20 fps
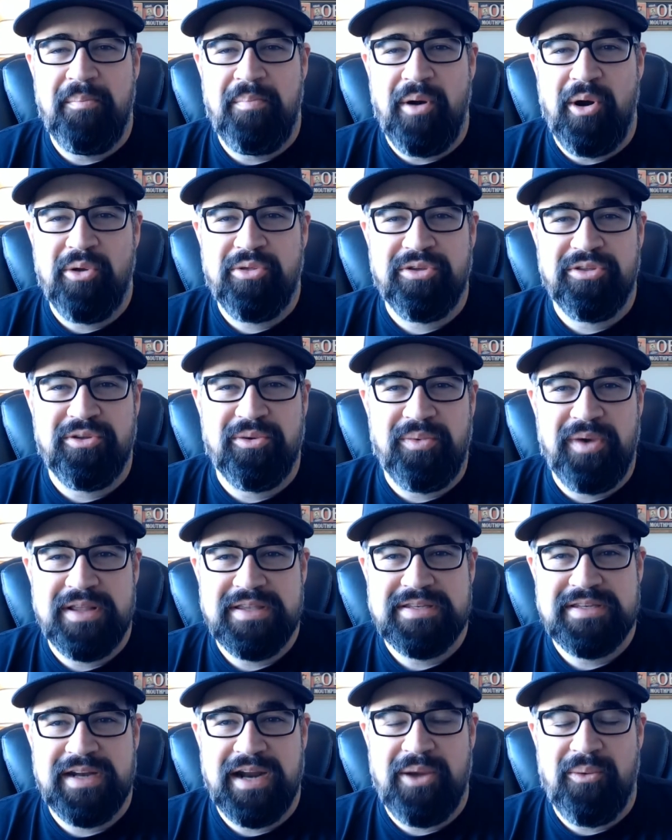Both of the
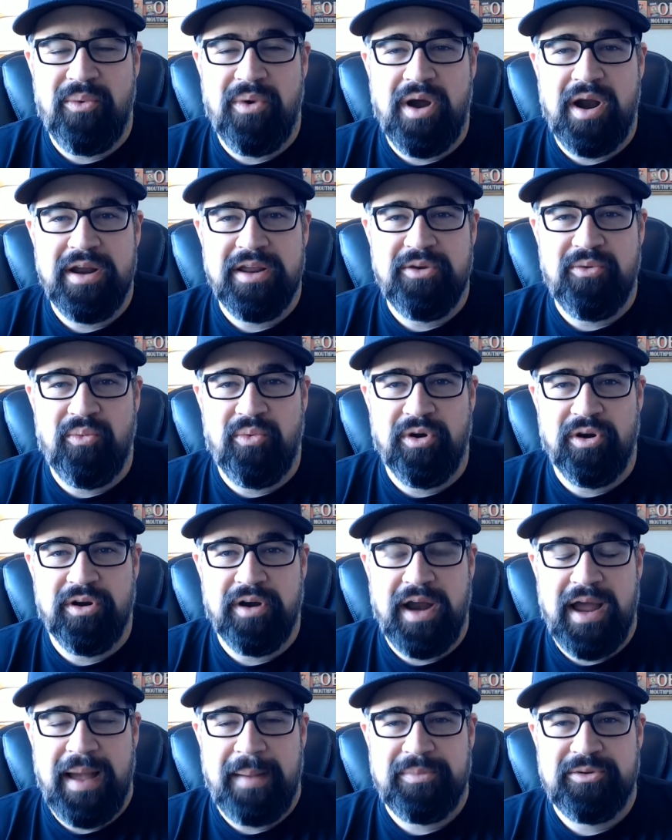ones that I wanted
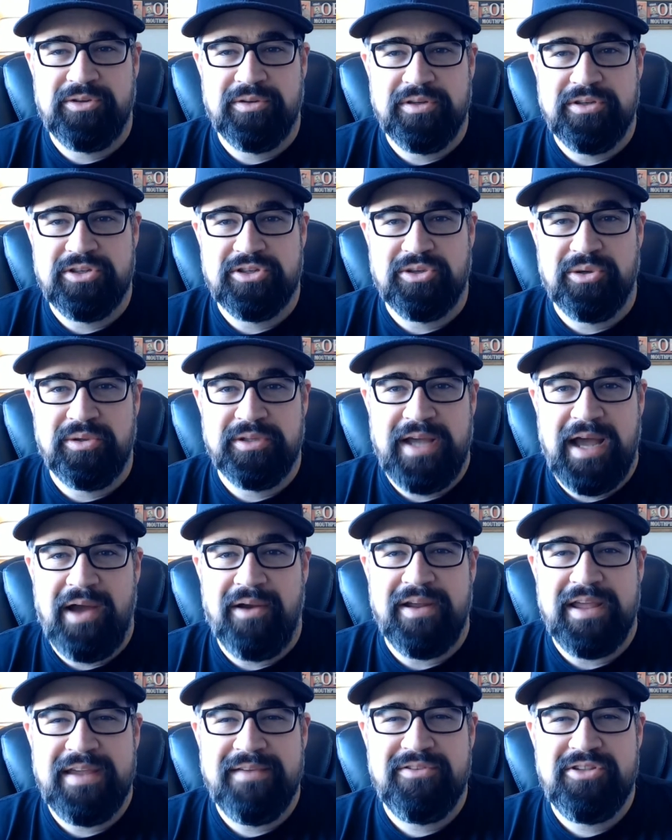were absolutely sold
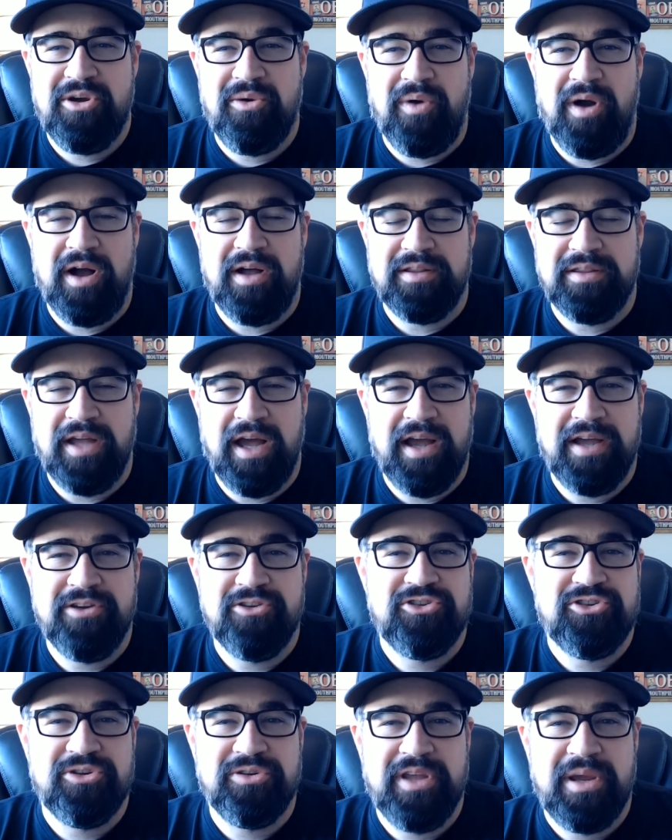out, even though
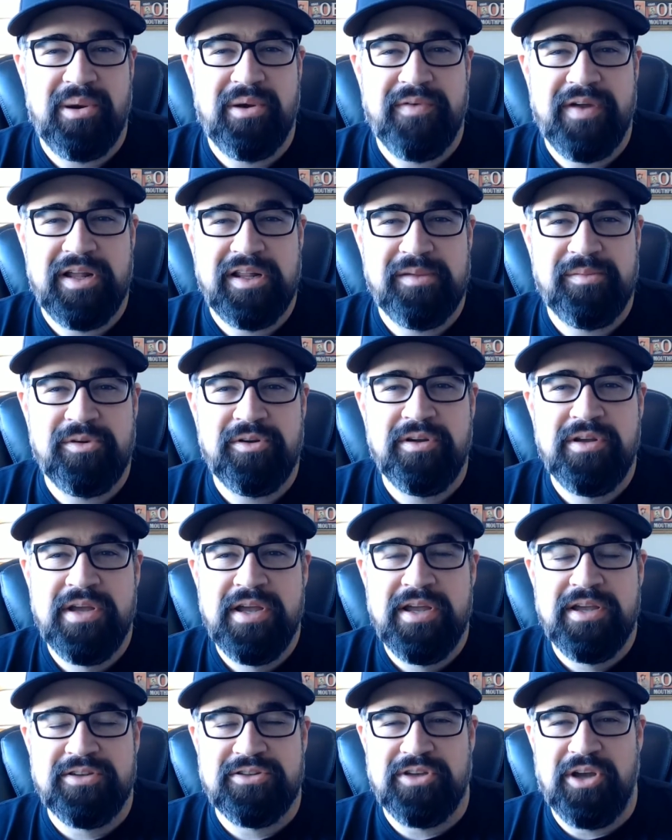online showed they were available.
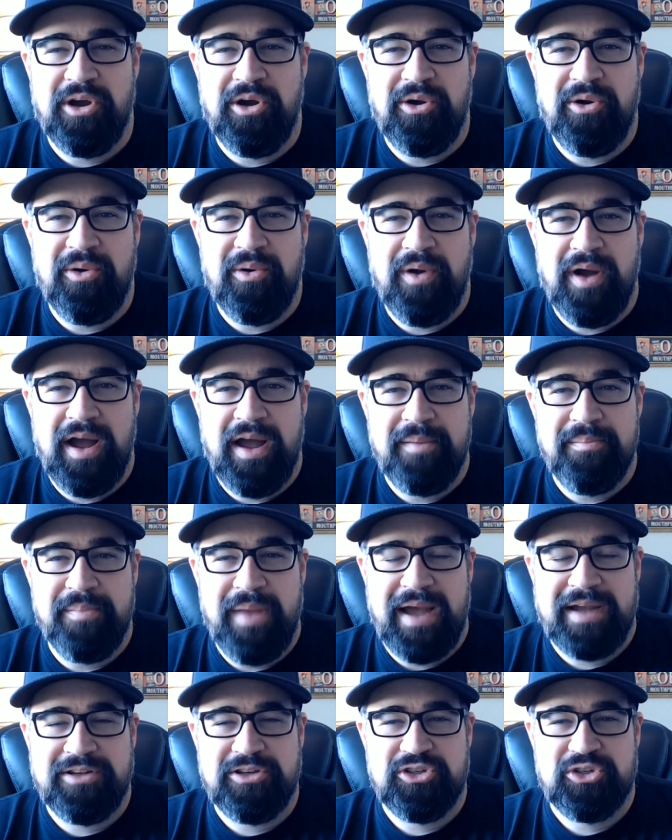So I'm
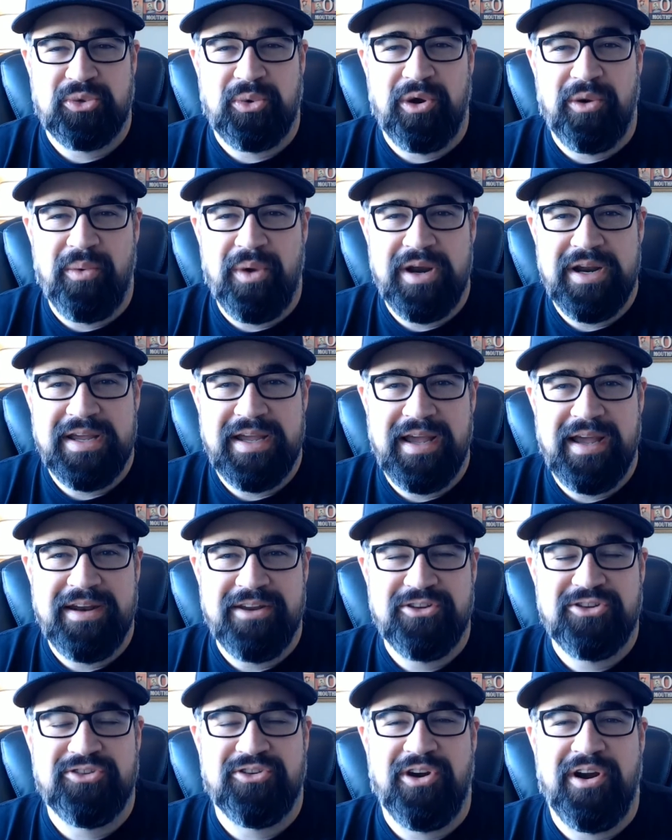back to square one again,
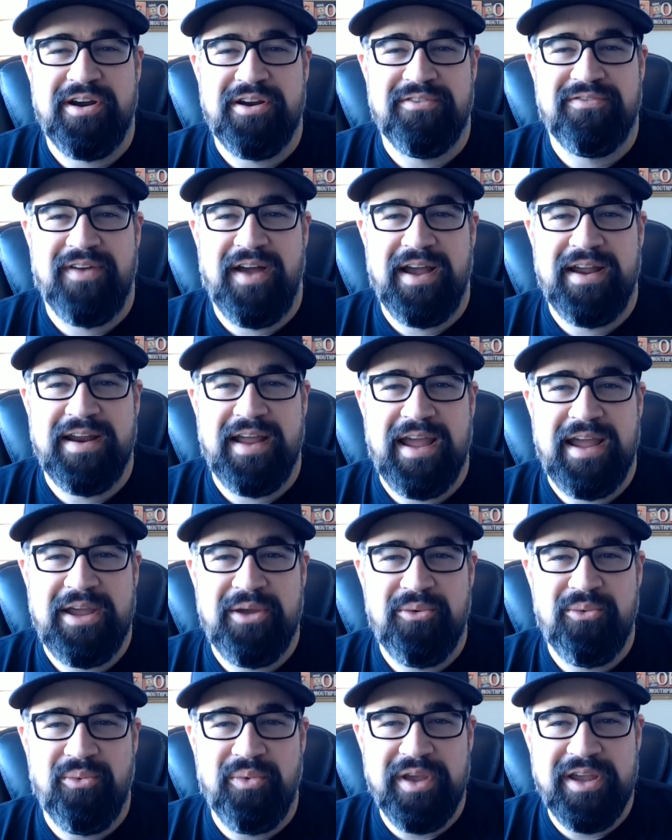is trying to find
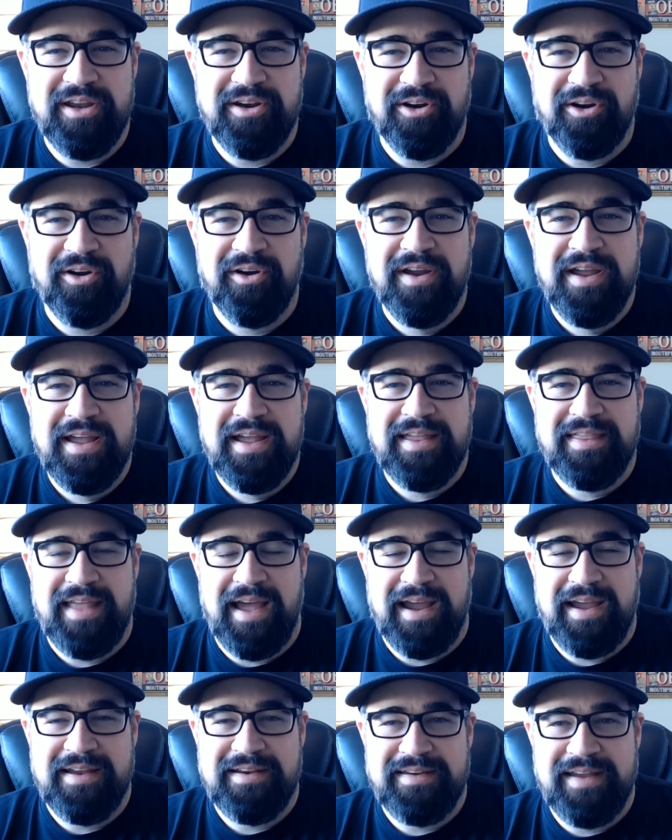a weeder
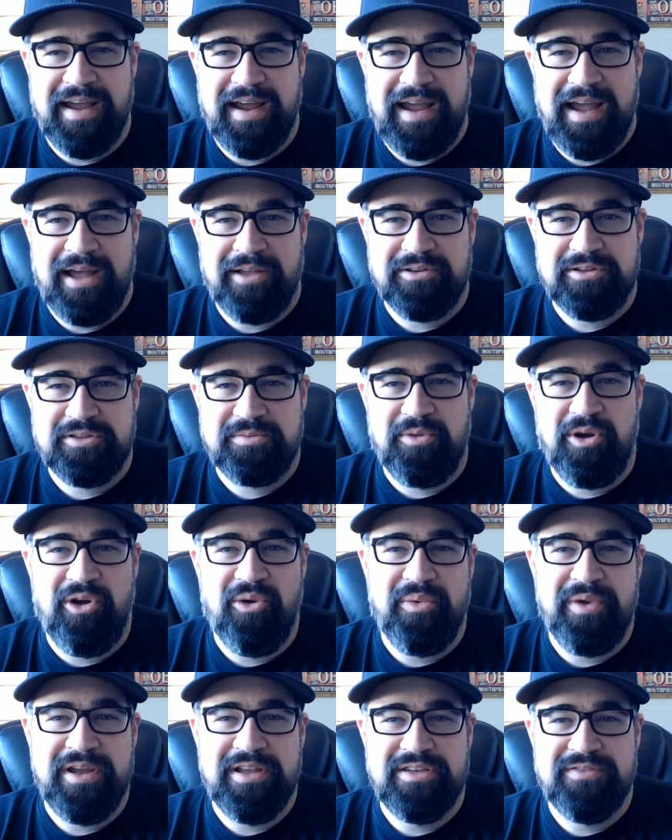that can take out
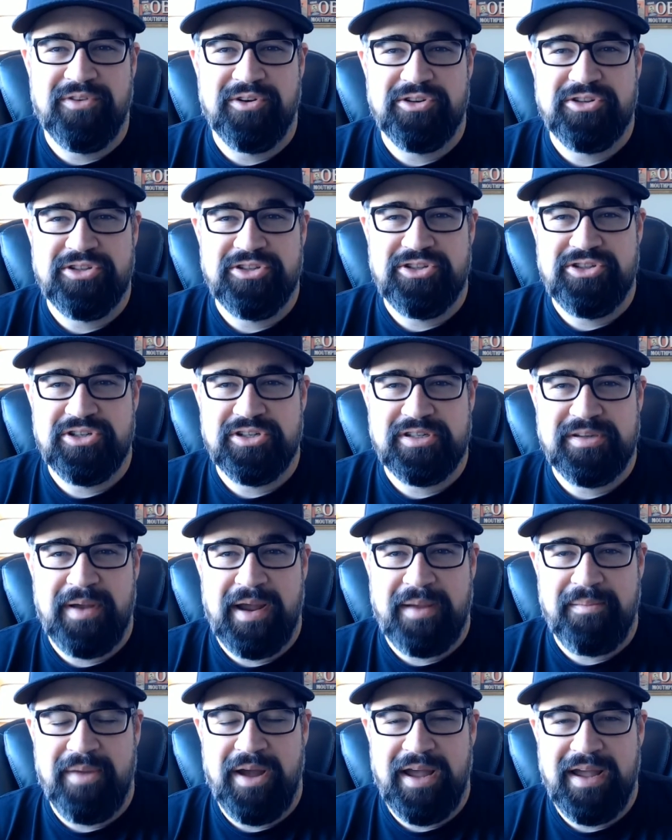small weeds versus just
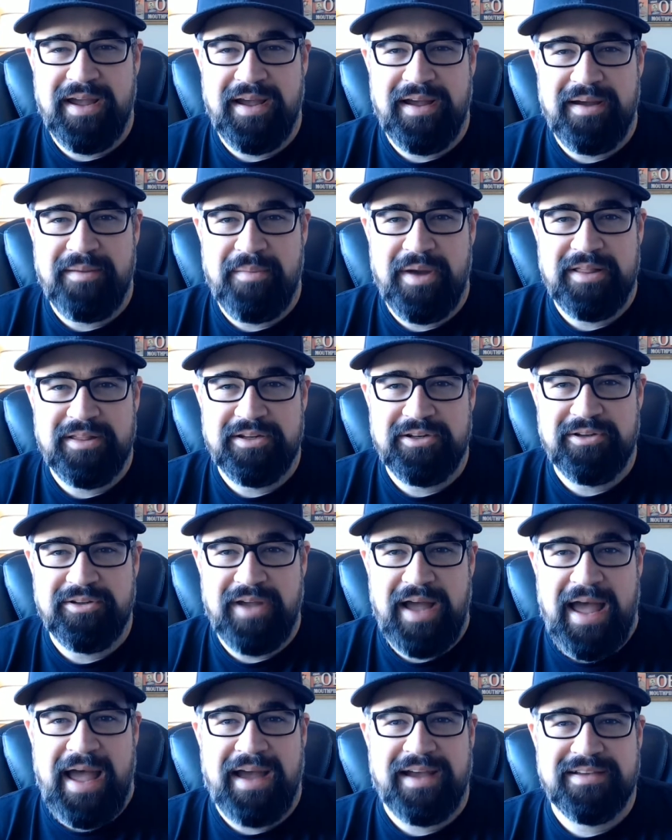like my my
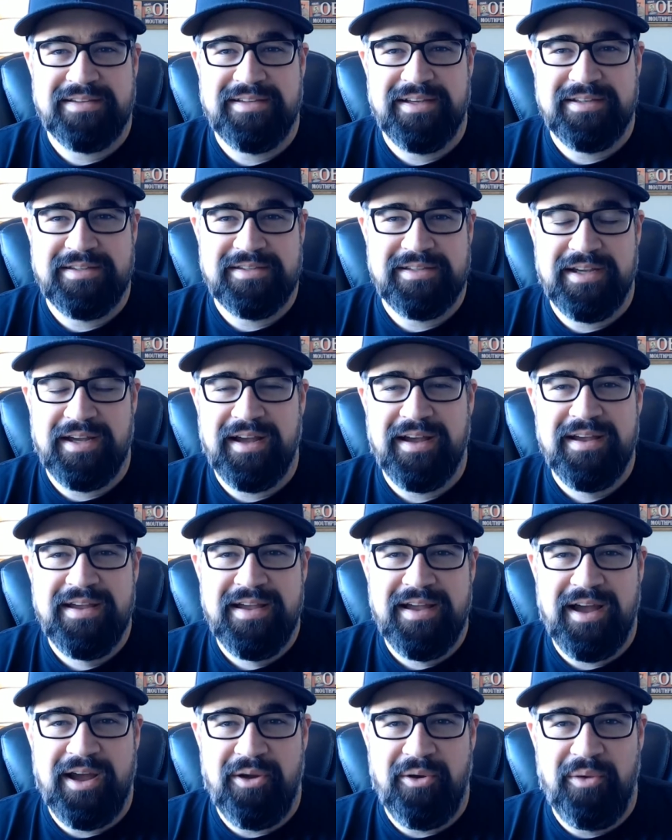little axe that's a
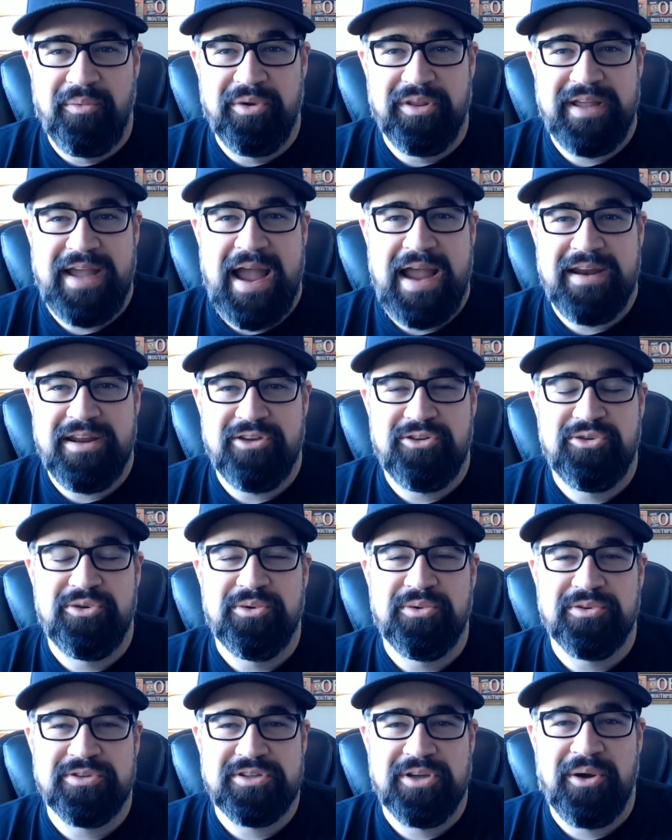really handy
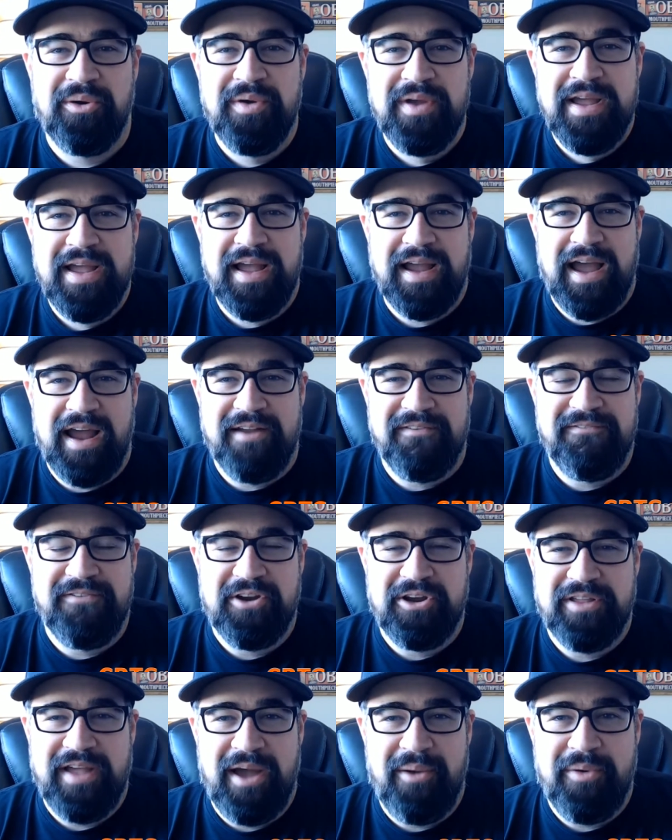tool. So got to
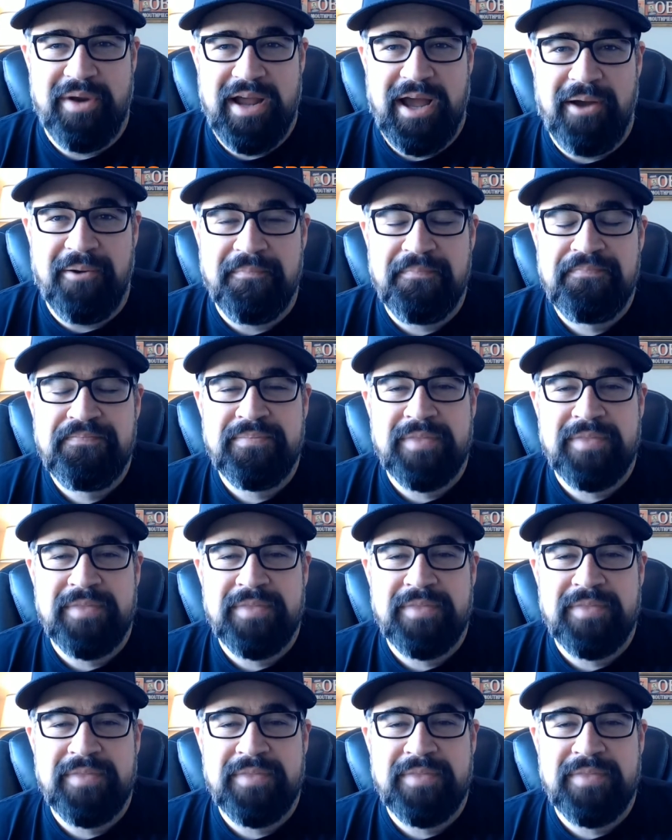figure that one out.